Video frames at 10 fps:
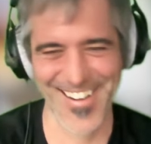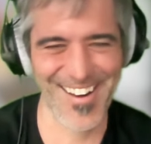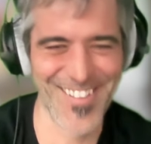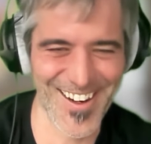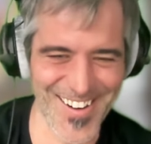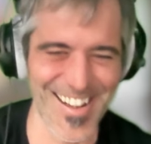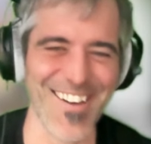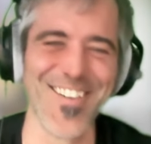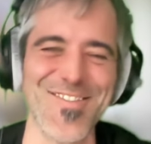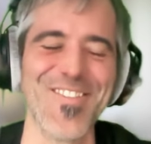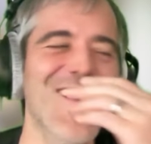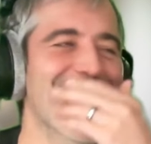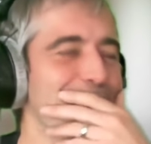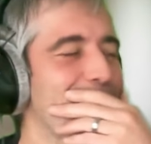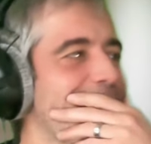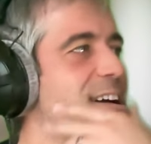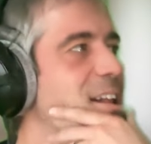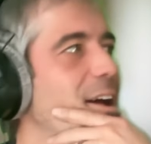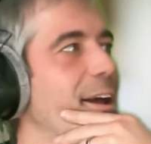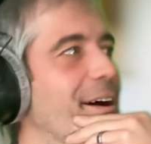yeah, I've heard that one before. No, but
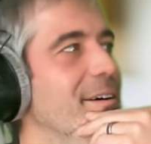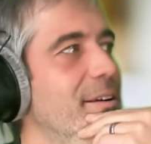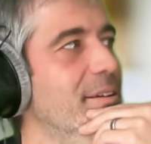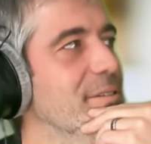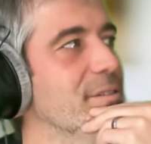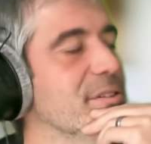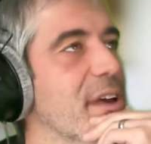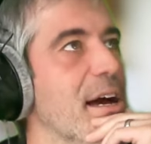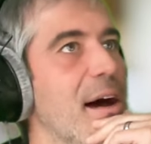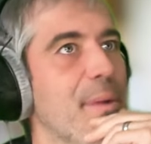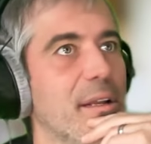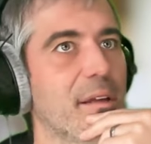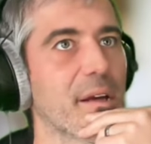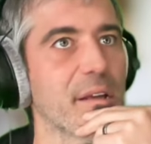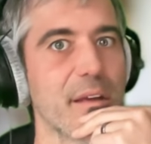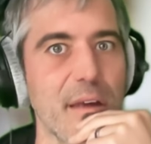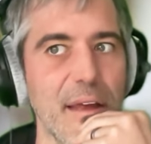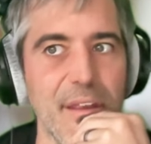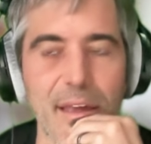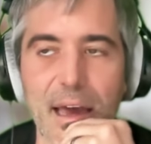no. yeah, yeah. I mean, clearly,
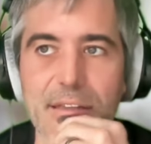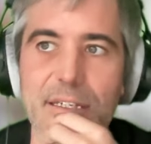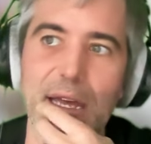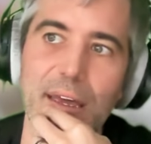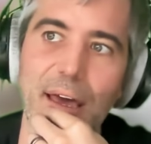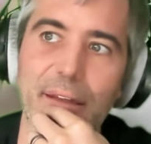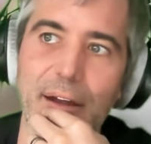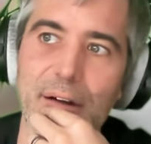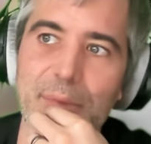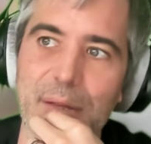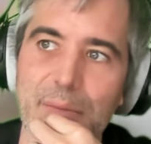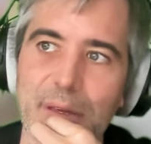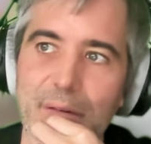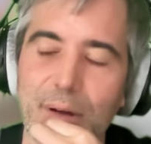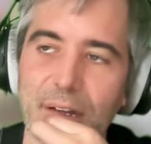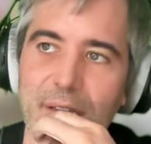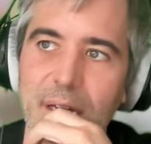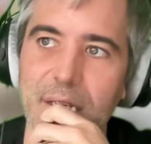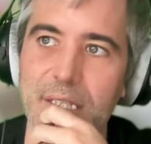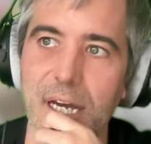I think at say at Airbnb we had a
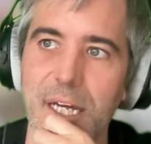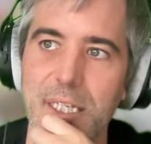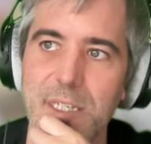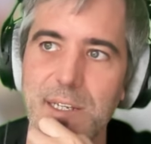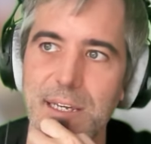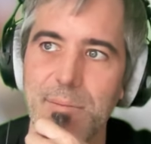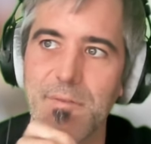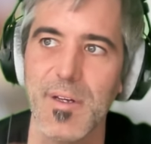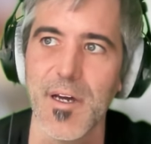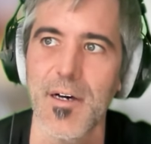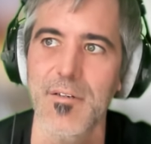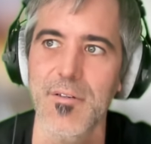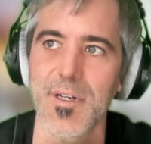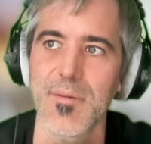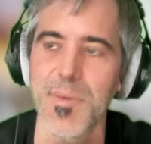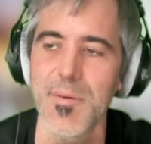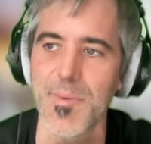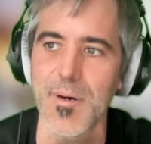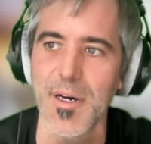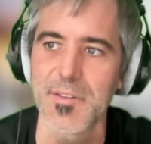data science team of like hundred
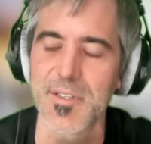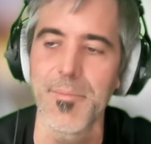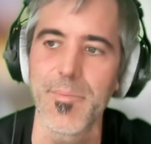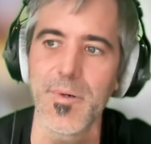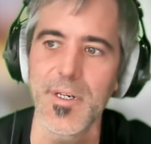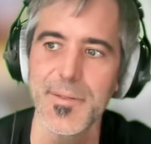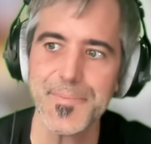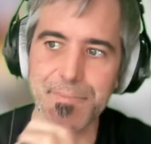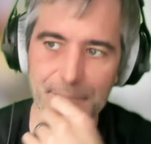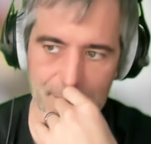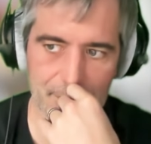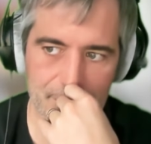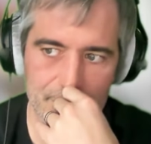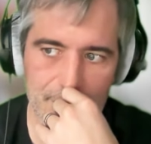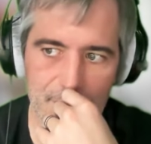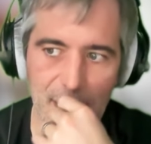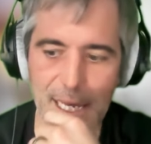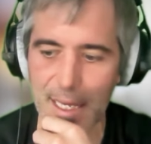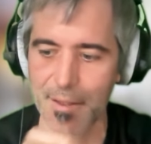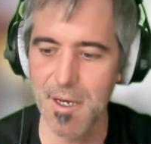people at some point,
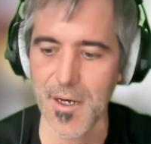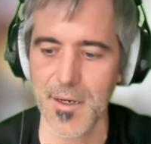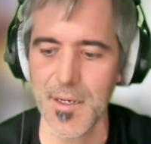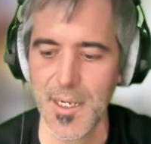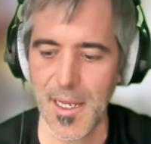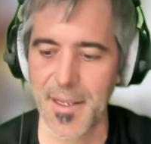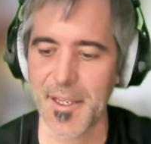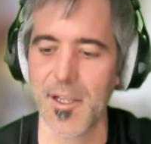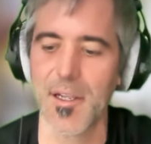and uh, and I think a